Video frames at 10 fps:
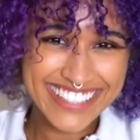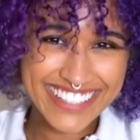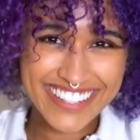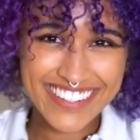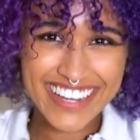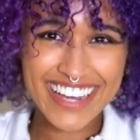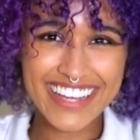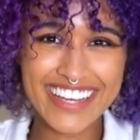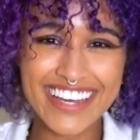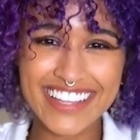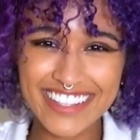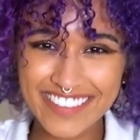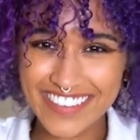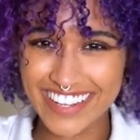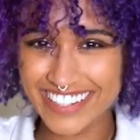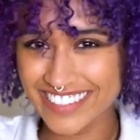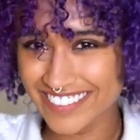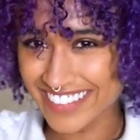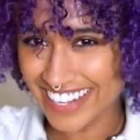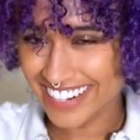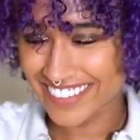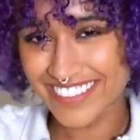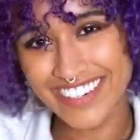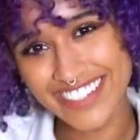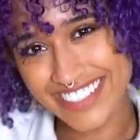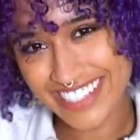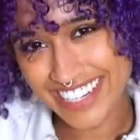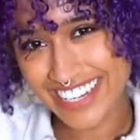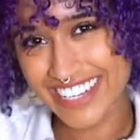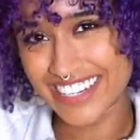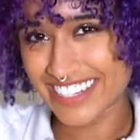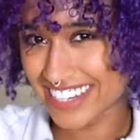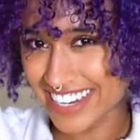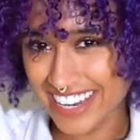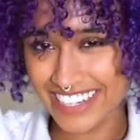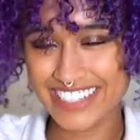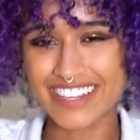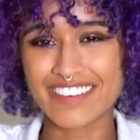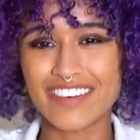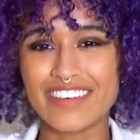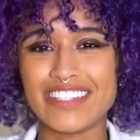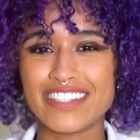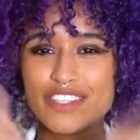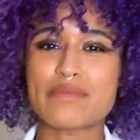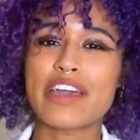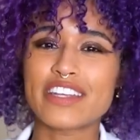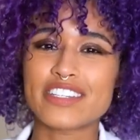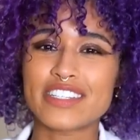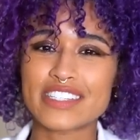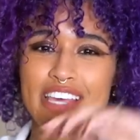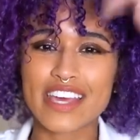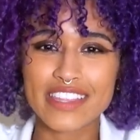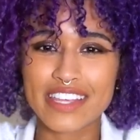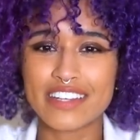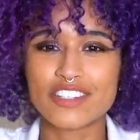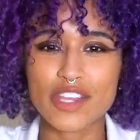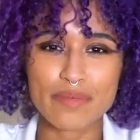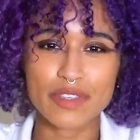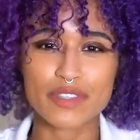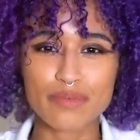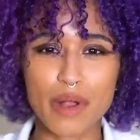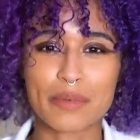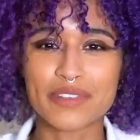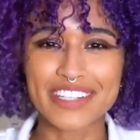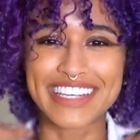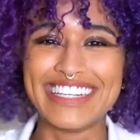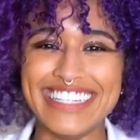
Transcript: So I got the volume that I want, and next I'm going to do my edges and then shape this properly.